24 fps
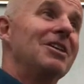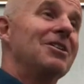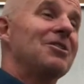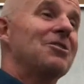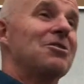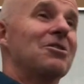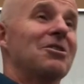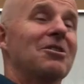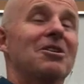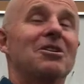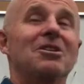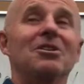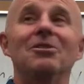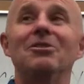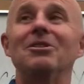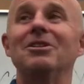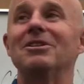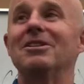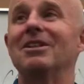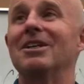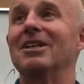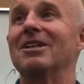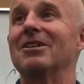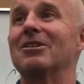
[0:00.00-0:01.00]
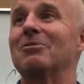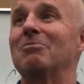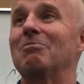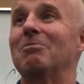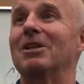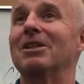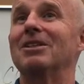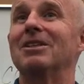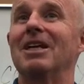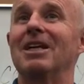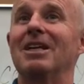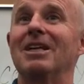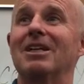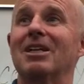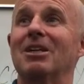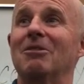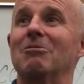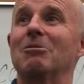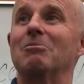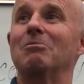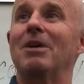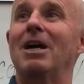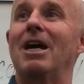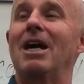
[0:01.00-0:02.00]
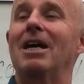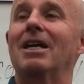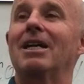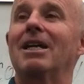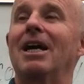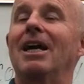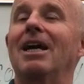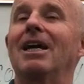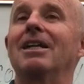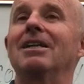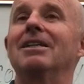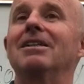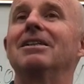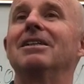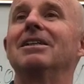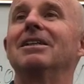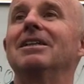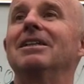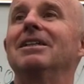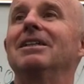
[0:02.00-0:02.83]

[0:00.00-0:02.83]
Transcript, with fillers: circuitous, but then it comes back, and